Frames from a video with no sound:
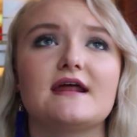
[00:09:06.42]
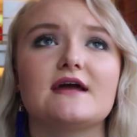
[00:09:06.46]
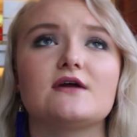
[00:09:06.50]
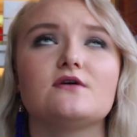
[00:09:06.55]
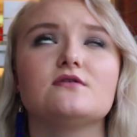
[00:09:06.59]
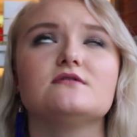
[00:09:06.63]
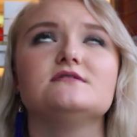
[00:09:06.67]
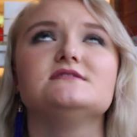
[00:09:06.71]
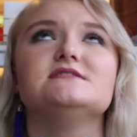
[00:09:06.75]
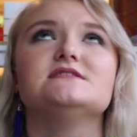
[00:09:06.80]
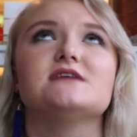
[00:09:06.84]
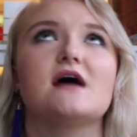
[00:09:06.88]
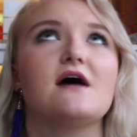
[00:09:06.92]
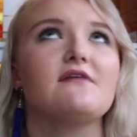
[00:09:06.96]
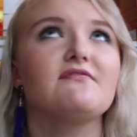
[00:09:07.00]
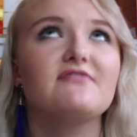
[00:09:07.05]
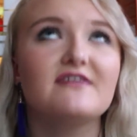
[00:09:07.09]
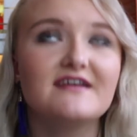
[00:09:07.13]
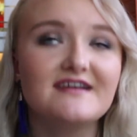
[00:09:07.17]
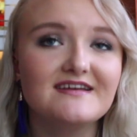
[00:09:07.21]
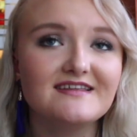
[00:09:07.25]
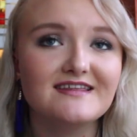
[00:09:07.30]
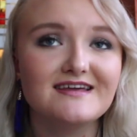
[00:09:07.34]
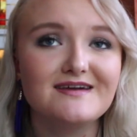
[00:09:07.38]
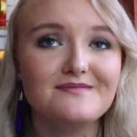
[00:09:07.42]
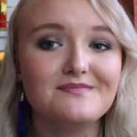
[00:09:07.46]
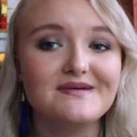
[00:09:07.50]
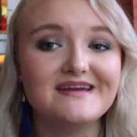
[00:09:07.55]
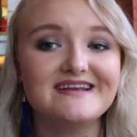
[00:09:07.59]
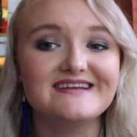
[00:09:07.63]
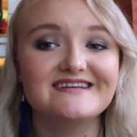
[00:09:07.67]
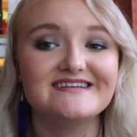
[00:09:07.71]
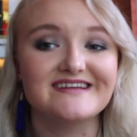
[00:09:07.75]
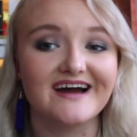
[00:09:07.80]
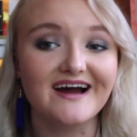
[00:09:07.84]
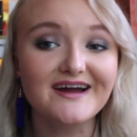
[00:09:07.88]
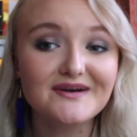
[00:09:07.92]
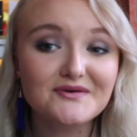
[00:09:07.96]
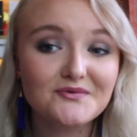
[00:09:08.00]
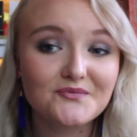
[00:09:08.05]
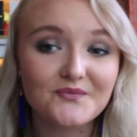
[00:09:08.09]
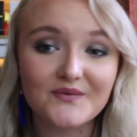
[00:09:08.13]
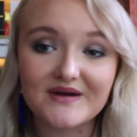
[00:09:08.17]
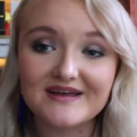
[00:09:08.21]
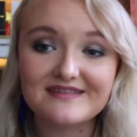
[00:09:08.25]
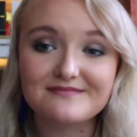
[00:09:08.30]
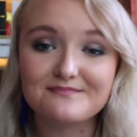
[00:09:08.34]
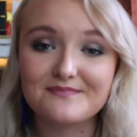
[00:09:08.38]
that I could definitely be
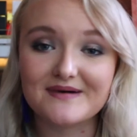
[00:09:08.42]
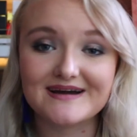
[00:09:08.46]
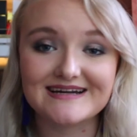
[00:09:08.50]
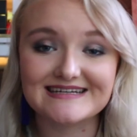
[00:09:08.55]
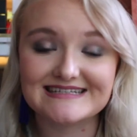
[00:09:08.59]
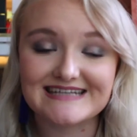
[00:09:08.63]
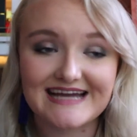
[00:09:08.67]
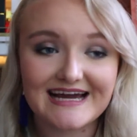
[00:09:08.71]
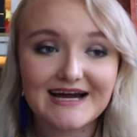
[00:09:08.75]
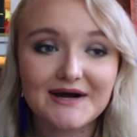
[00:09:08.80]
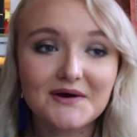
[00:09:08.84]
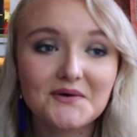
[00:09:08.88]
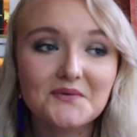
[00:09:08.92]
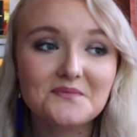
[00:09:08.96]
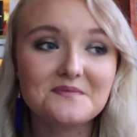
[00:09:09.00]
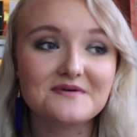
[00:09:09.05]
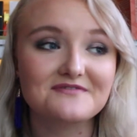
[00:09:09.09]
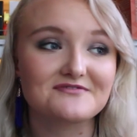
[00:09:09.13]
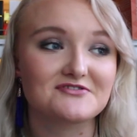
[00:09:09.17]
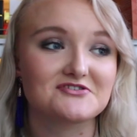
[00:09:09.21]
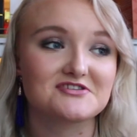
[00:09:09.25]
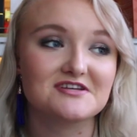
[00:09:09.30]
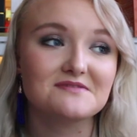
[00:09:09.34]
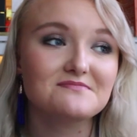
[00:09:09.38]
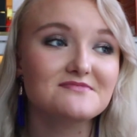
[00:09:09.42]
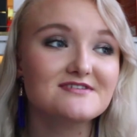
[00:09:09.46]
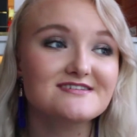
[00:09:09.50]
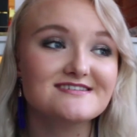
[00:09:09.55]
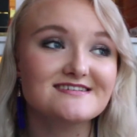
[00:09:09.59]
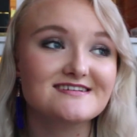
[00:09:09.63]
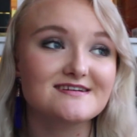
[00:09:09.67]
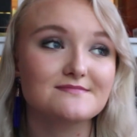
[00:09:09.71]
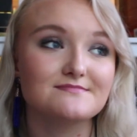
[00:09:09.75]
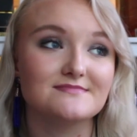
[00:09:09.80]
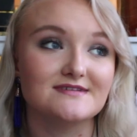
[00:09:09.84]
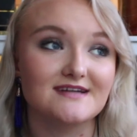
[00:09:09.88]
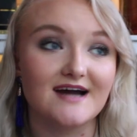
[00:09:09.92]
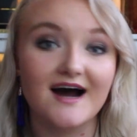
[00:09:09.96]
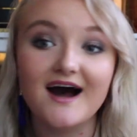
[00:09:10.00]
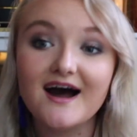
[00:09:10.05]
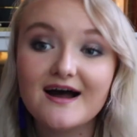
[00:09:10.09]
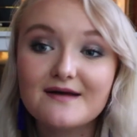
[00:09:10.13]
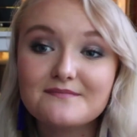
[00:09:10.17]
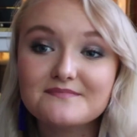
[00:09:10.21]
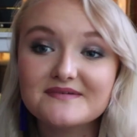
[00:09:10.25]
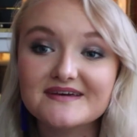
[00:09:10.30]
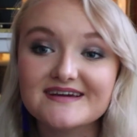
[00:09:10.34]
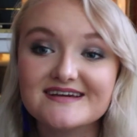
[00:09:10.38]
done with by now, but for some reason I'm
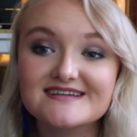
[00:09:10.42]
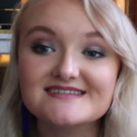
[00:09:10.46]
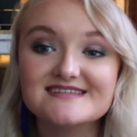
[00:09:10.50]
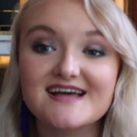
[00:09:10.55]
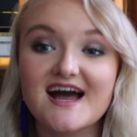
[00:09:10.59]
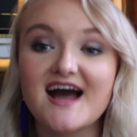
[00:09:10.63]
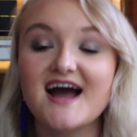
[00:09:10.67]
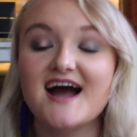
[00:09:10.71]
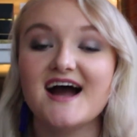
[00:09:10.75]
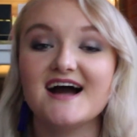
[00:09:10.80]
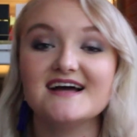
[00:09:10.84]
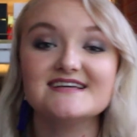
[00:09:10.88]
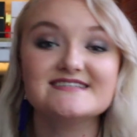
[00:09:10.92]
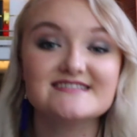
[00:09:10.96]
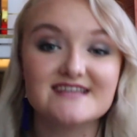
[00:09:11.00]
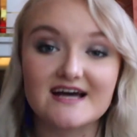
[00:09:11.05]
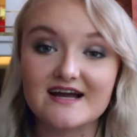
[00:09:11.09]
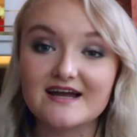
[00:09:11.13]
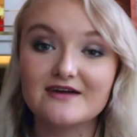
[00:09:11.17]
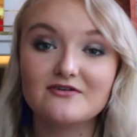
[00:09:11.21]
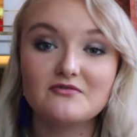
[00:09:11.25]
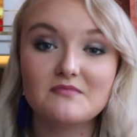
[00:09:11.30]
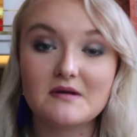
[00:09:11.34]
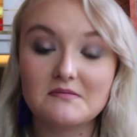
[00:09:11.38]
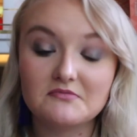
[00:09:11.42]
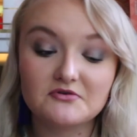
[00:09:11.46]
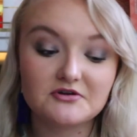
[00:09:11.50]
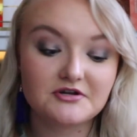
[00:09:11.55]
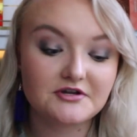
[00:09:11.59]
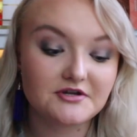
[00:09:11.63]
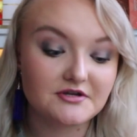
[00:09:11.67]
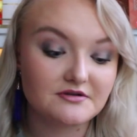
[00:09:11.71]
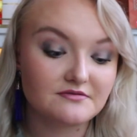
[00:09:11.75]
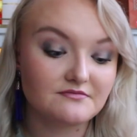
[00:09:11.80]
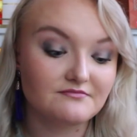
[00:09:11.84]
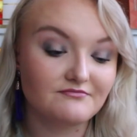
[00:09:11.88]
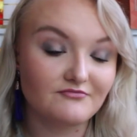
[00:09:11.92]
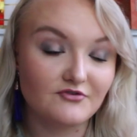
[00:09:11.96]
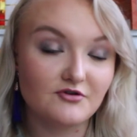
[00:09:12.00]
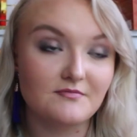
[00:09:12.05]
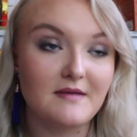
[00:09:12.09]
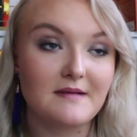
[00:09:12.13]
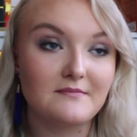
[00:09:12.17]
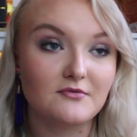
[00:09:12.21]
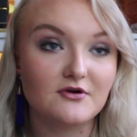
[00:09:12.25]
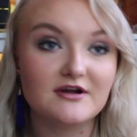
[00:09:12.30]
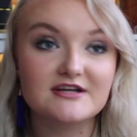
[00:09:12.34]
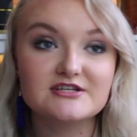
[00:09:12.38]
not, because I suck at
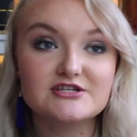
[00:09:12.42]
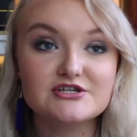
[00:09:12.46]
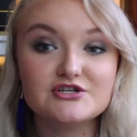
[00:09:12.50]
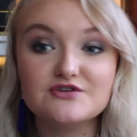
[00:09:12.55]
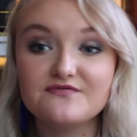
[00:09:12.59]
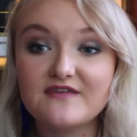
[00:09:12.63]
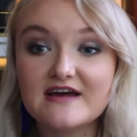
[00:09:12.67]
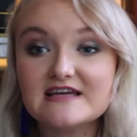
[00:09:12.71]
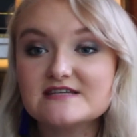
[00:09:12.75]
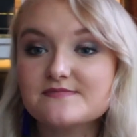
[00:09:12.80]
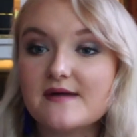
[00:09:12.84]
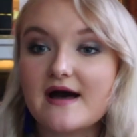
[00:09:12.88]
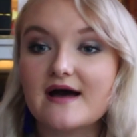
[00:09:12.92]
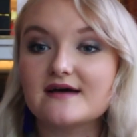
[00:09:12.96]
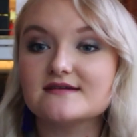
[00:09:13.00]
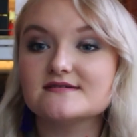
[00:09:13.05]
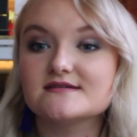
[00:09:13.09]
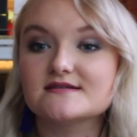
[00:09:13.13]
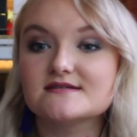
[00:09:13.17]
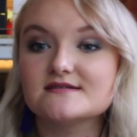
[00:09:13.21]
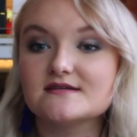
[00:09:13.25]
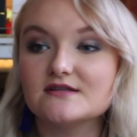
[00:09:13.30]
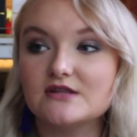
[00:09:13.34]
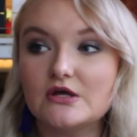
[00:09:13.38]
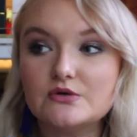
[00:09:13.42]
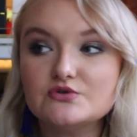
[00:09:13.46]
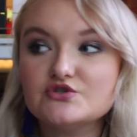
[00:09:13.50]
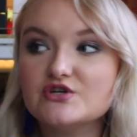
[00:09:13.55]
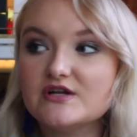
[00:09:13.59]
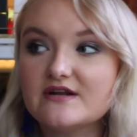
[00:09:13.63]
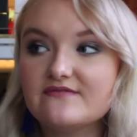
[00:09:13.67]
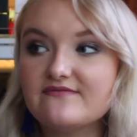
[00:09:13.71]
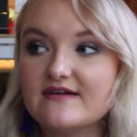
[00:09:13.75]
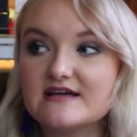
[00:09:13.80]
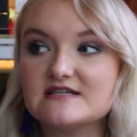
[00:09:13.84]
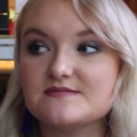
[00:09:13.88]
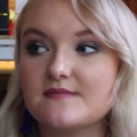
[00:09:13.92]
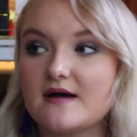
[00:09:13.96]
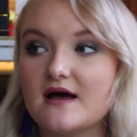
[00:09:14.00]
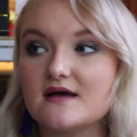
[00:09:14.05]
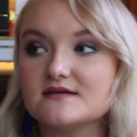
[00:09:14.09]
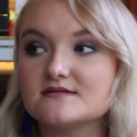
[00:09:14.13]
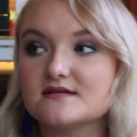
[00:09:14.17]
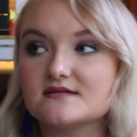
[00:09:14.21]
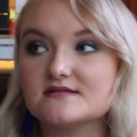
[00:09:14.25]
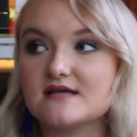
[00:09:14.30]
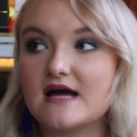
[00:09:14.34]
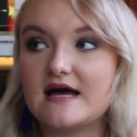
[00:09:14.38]
remembering to do face masks. Lotion and face
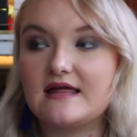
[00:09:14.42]
masks.